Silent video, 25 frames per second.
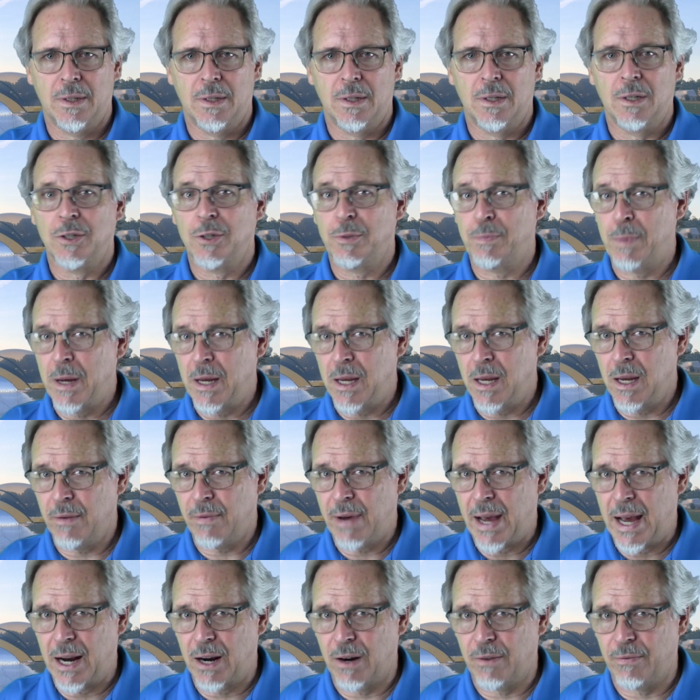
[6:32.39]
Speaking of
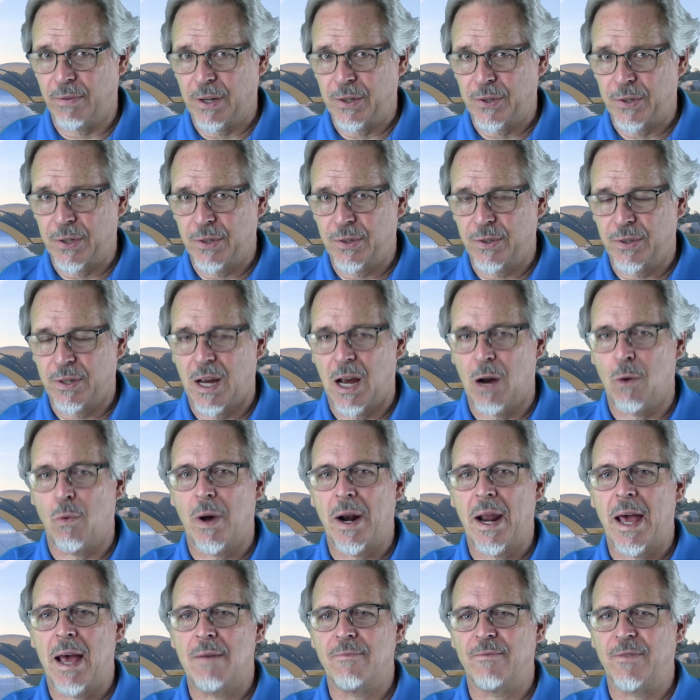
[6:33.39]
hangar visits, I
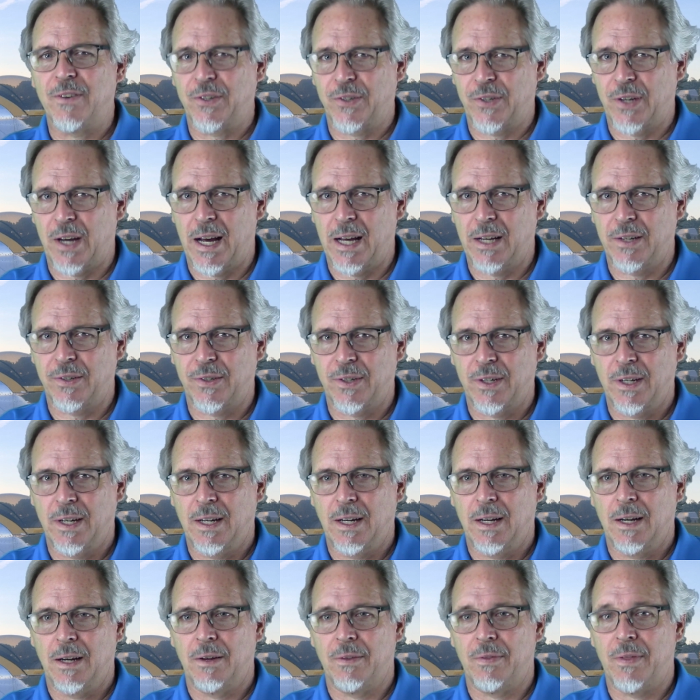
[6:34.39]
want to emphasize
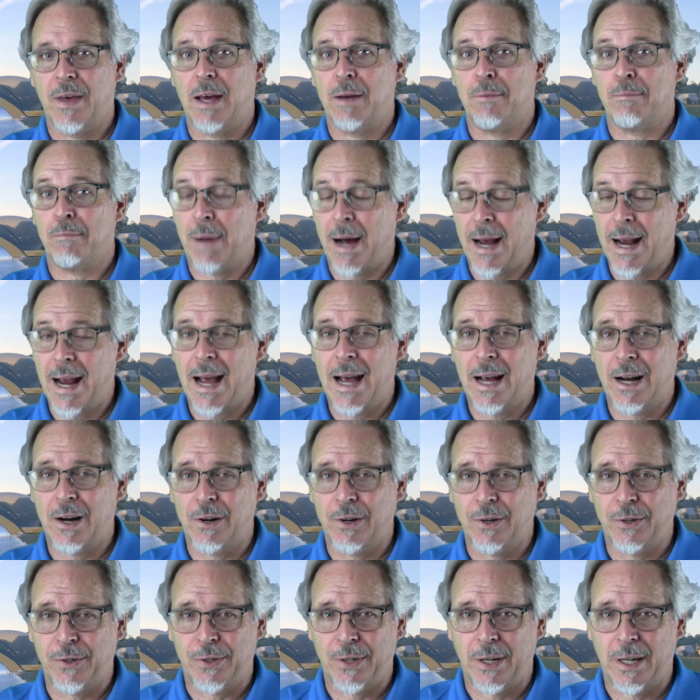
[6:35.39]
that my
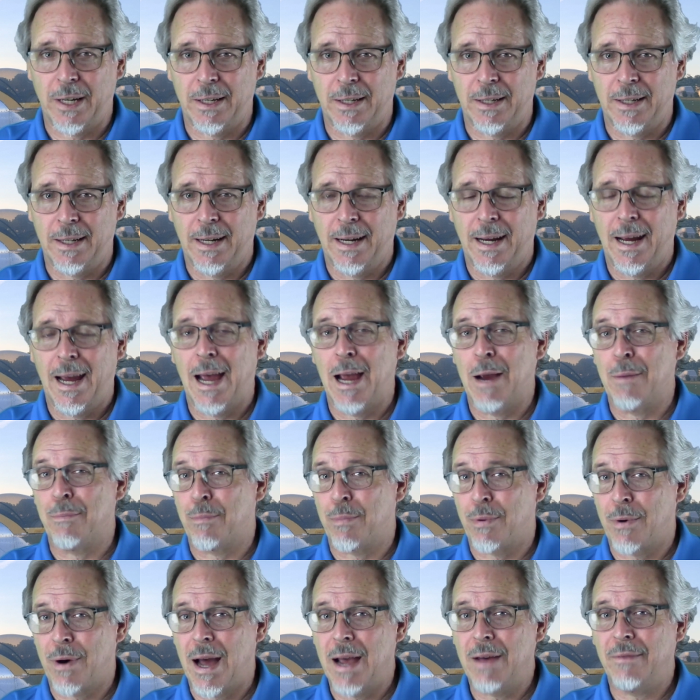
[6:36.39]
hangar is in a
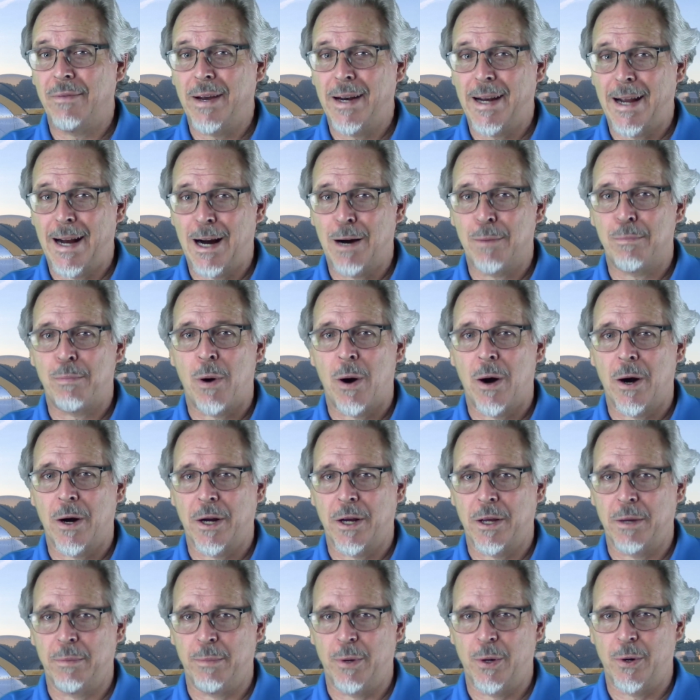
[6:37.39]
private air
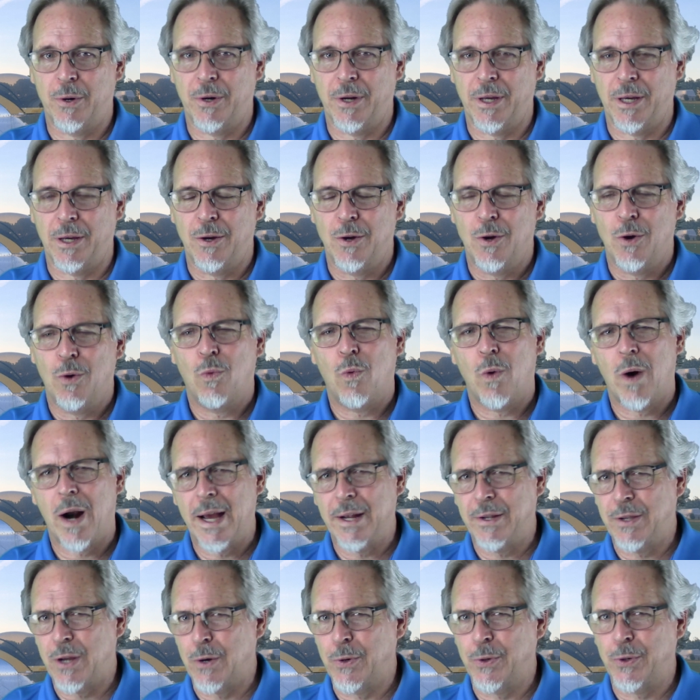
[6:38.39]
park community where I
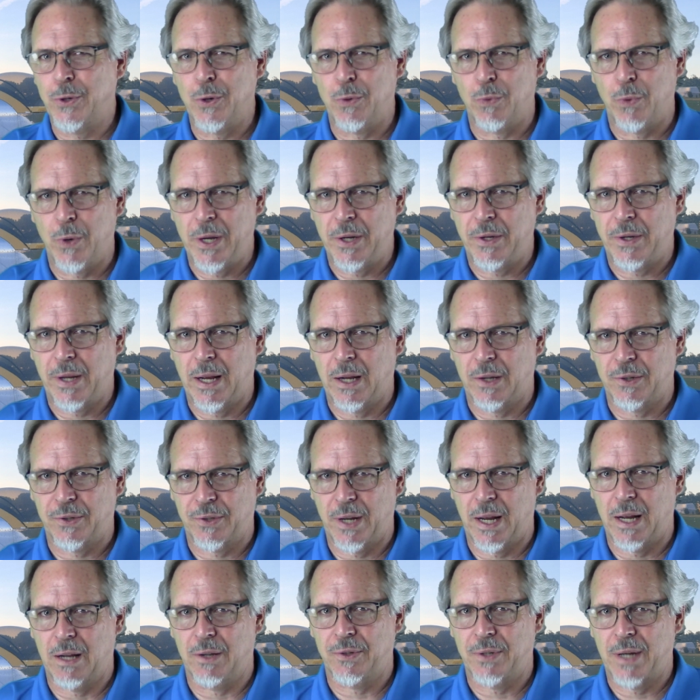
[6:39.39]
don't do retail
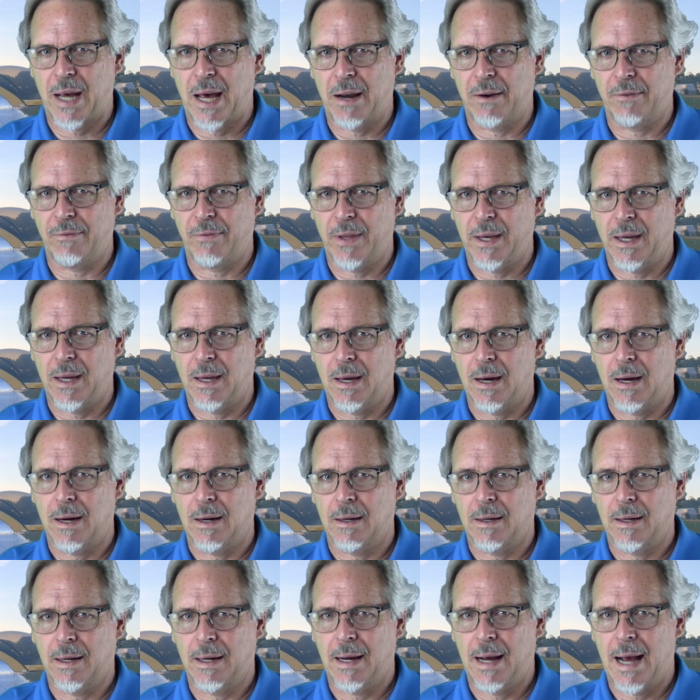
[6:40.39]
sales out of the
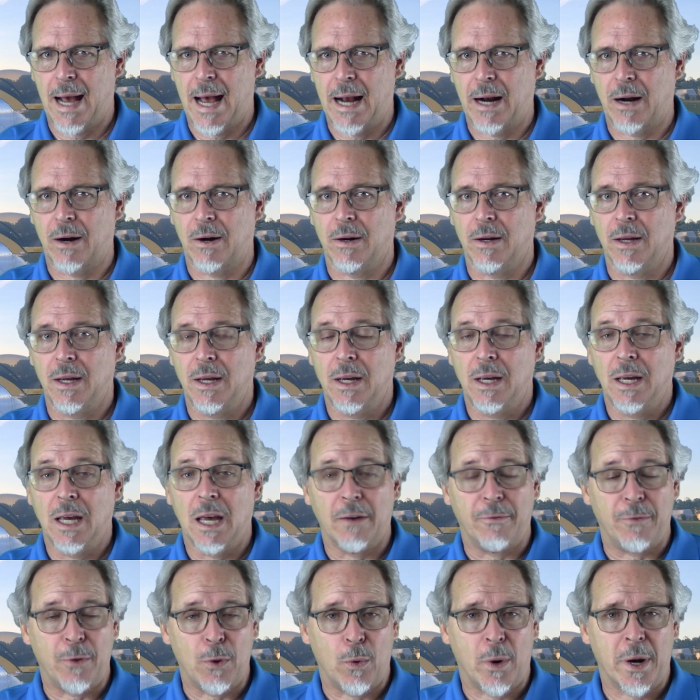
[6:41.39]
hangar.
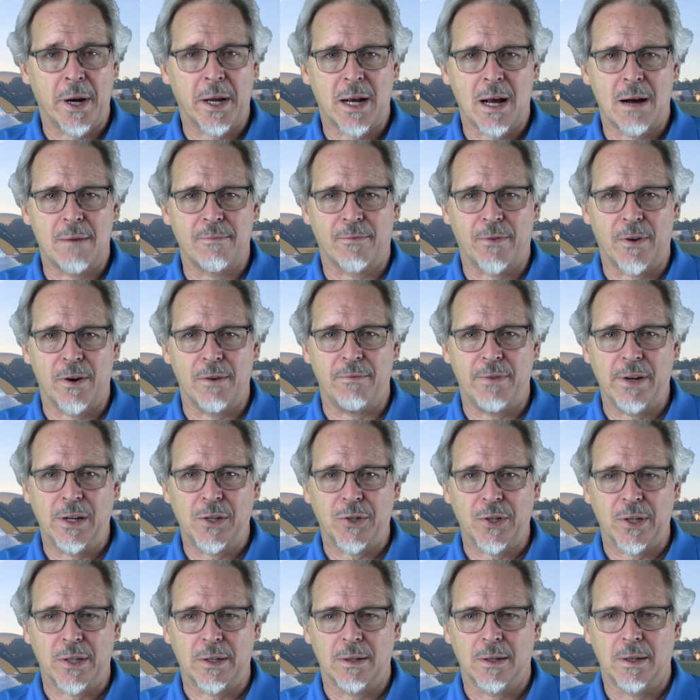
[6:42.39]
If you want to come for a
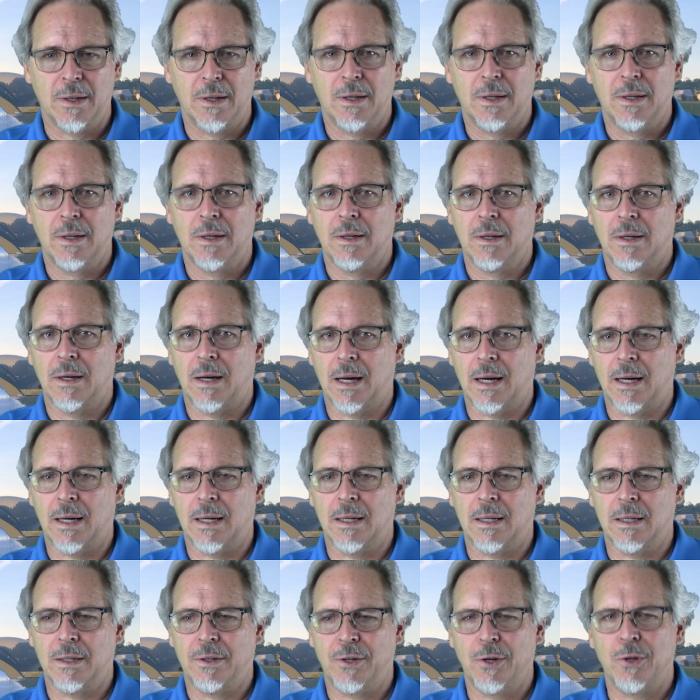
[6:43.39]
visit,
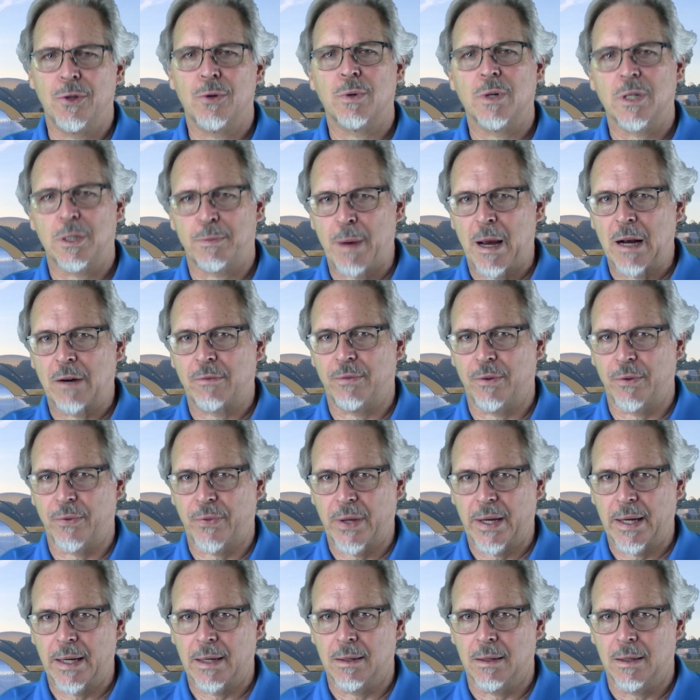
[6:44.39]
do the respectful
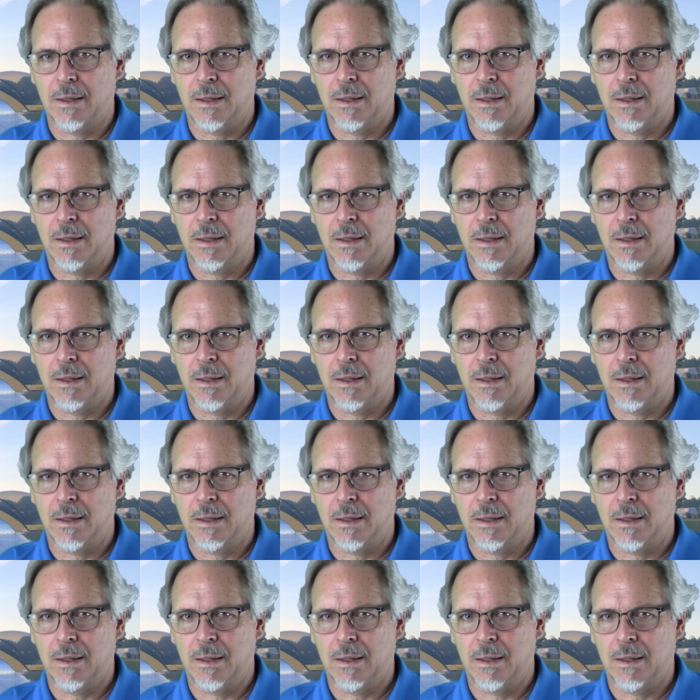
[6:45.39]
thing